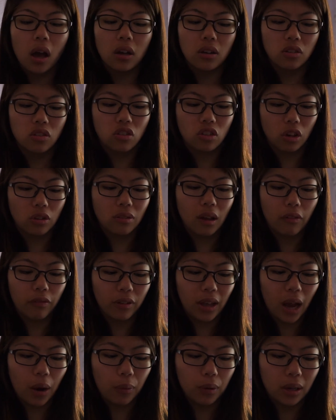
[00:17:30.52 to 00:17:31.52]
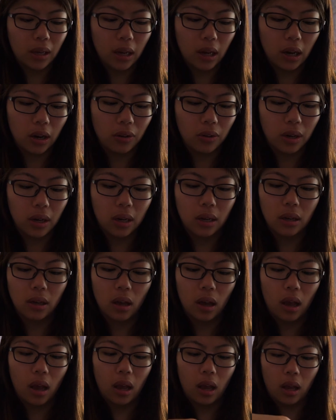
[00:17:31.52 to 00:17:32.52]
So definitely I would carry
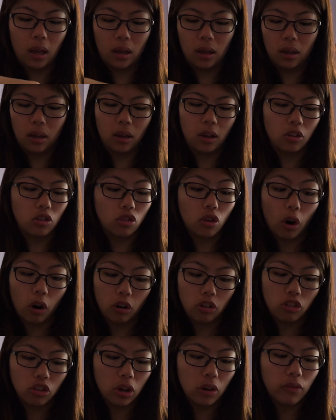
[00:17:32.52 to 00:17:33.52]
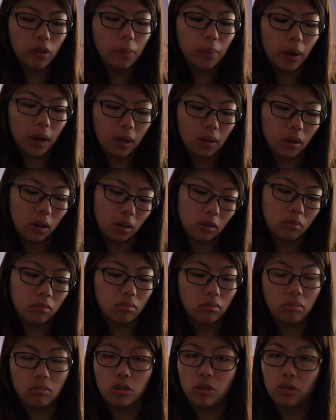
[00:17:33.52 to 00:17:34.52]
a charger if you plan
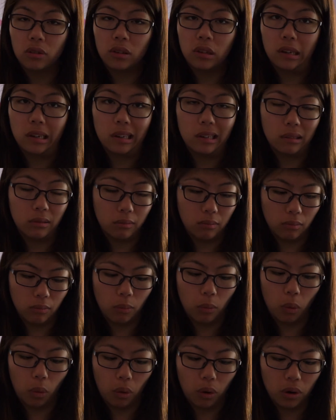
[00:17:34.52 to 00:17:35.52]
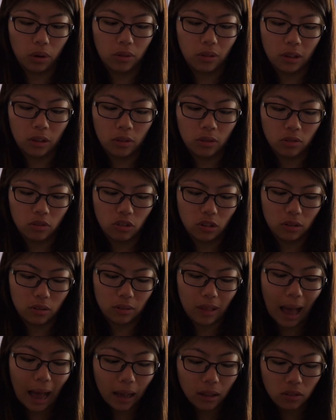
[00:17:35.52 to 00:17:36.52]
on using it more than just
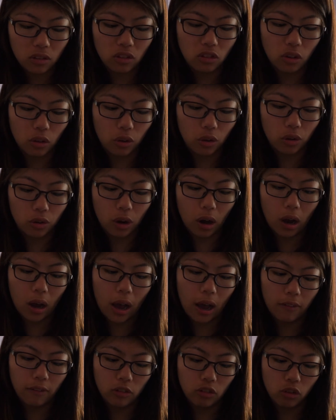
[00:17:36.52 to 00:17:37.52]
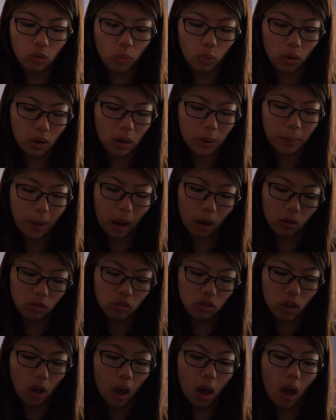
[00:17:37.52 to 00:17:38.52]
that, so you're not having to worry
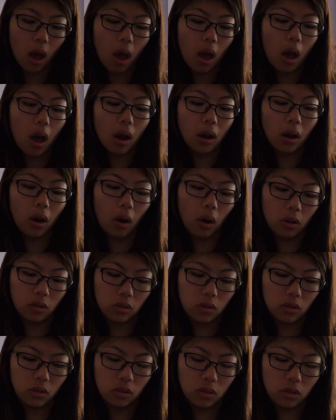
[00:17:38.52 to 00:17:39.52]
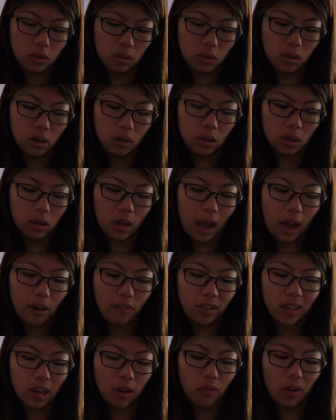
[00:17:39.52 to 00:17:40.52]
about constantly
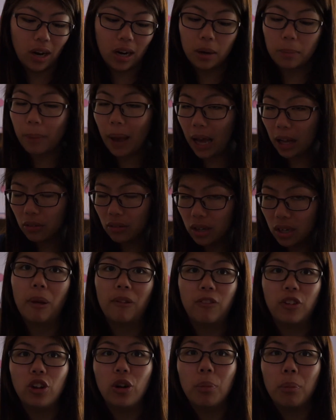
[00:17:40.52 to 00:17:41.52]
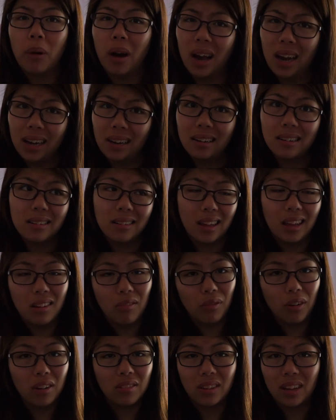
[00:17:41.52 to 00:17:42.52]
having it run out of battery. If you don't mind it
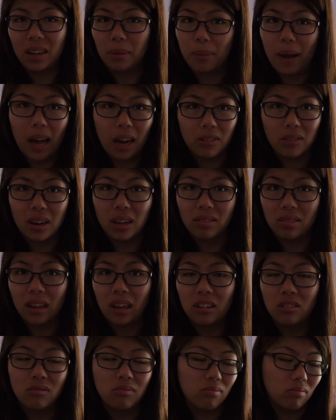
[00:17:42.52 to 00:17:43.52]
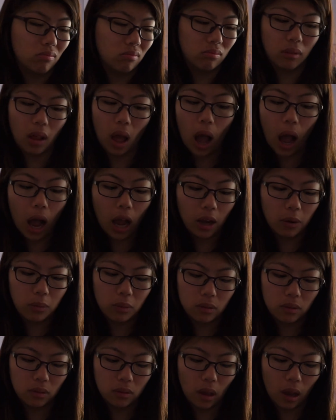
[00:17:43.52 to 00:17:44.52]
runs out of battery, then I
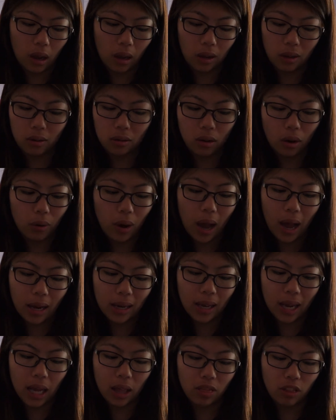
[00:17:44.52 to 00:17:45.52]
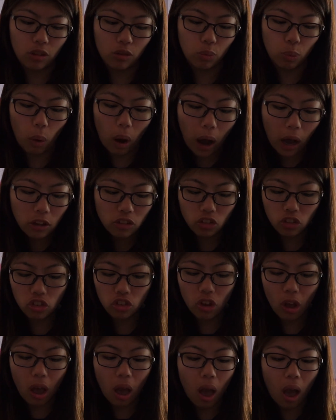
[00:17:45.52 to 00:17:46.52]
would say go ahead and get this
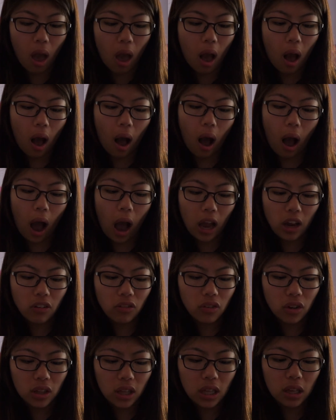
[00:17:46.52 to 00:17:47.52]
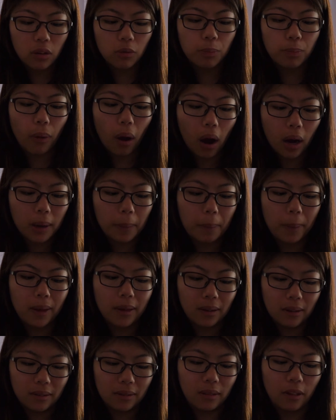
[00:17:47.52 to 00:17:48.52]
watch. I really bought it
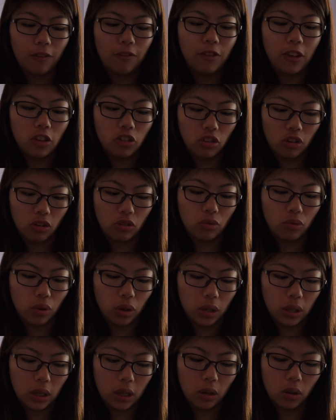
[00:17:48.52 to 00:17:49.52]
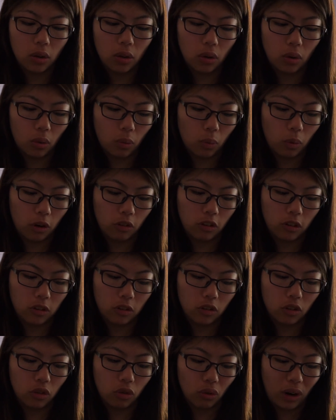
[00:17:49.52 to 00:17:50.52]
because the features really were
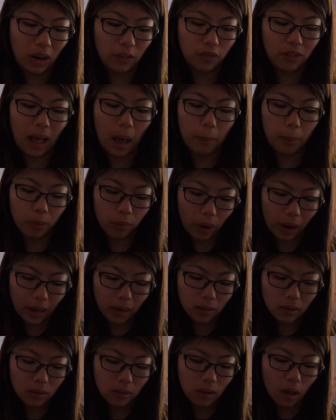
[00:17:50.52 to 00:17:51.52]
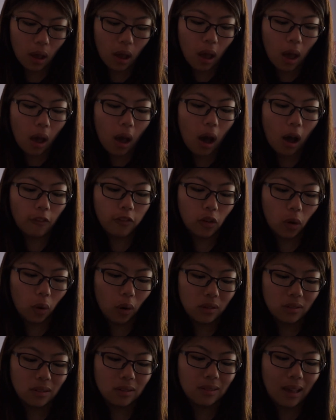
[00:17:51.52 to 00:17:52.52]
just great for that price. Of
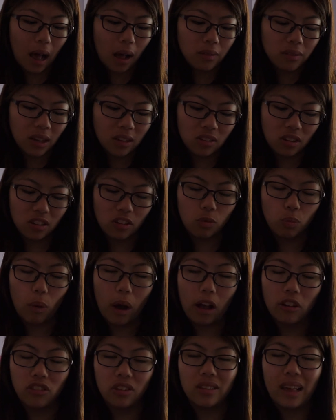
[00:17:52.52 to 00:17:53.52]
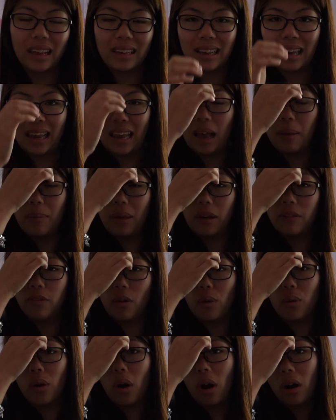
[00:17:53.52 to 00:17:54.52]
course, the downside to this watch is I can't make
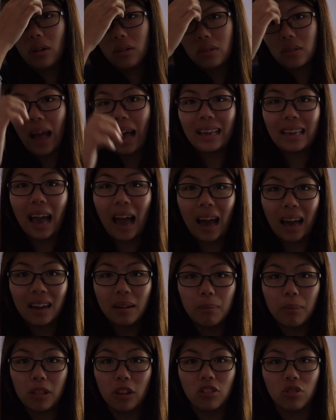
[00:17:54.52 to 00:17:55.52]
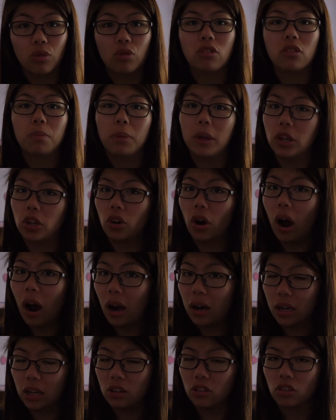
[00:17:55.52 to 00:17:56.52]
phone calls. I can, but there's no speaker
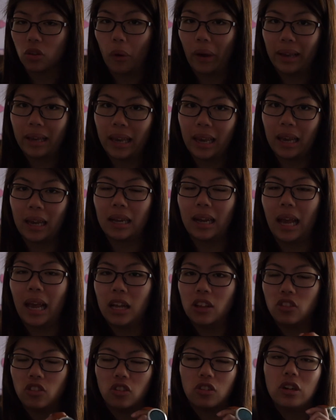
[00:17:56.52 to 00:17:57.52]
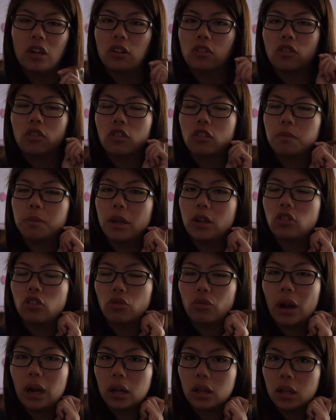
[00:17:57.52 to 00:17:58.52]
on it, so I can't answer and speak
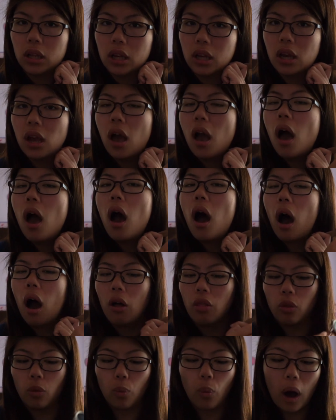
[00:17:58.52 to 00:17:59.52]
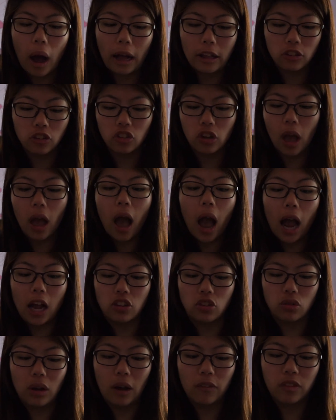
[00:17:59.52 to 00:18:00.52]
directly on the watch. I
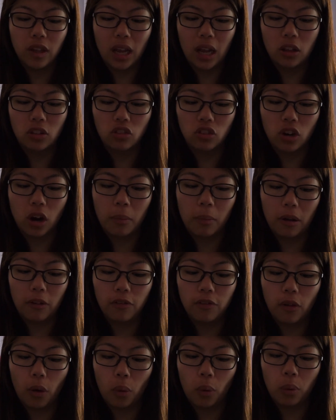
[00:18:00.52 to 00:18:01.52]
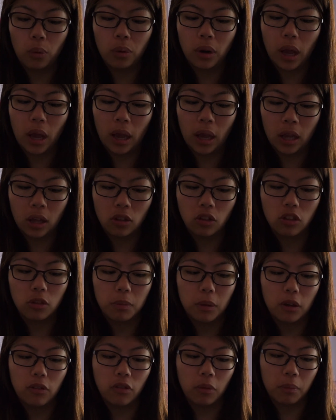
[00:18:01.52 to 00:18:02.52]
do have to answer on my phone and
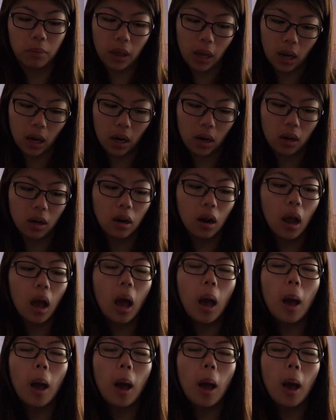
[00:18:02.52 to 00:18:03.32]
speak from there.